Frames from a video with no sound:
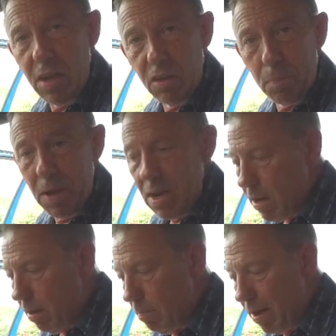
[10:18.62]

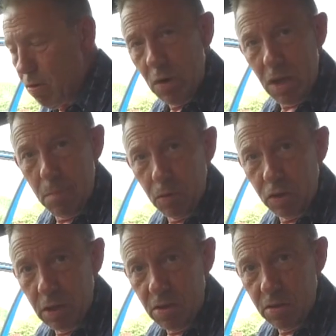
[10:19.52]
6-speed manual
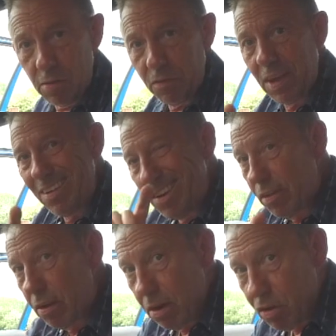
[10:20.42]
gearbox on this. Don't forget, you've
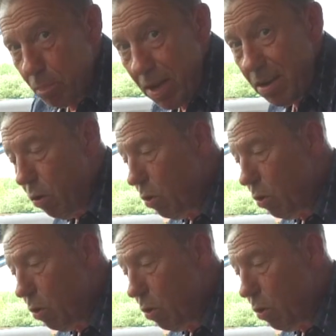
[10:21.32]
got the 9-speed